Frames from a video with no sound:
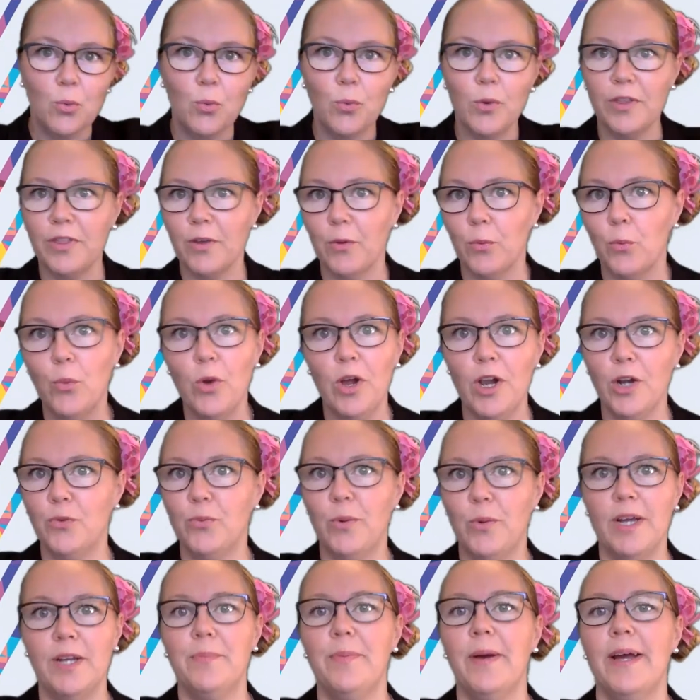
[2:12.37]
with a
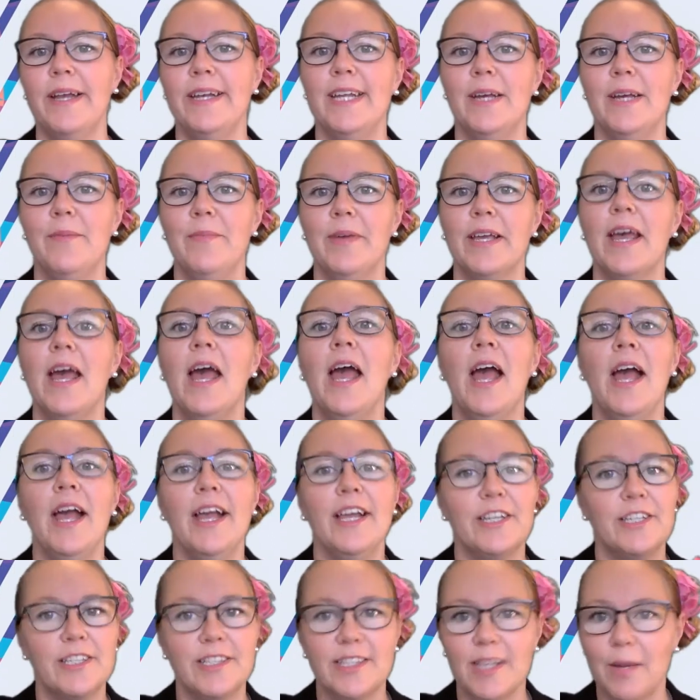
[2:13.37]
worldwide pandemic,
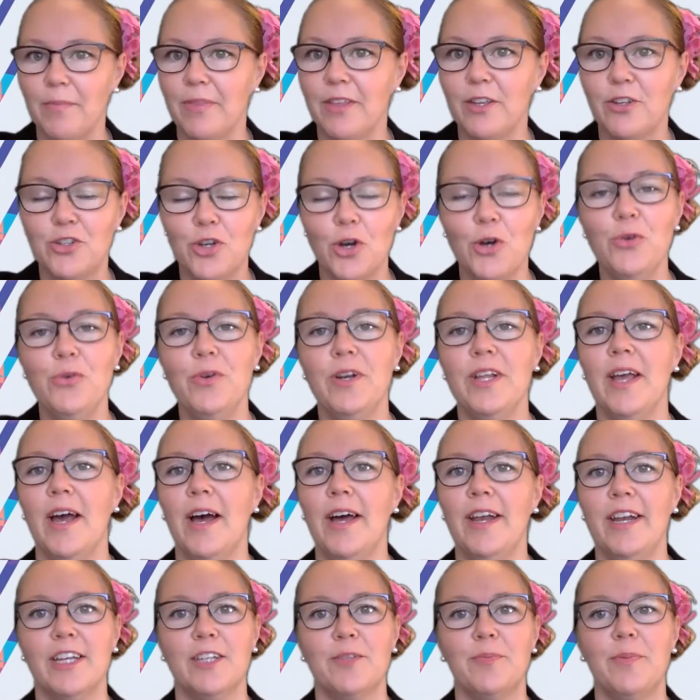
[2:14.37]
is something totally
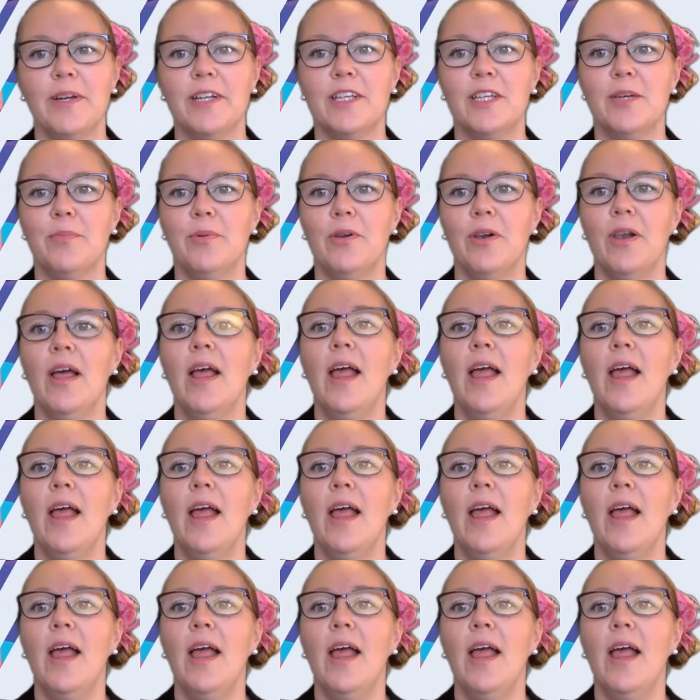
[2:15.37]
unexpected,